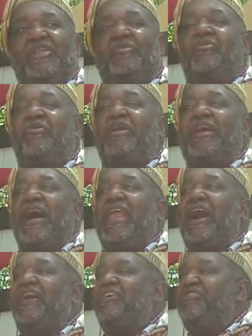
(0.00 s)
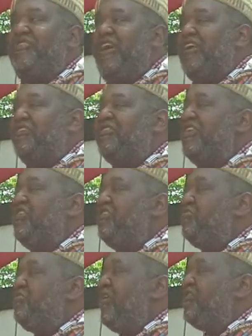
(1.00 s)
the boy got out his inks and
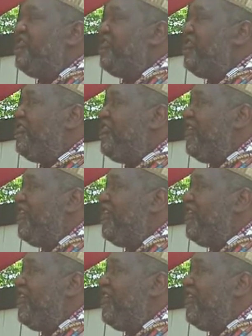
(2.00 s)
his brushes,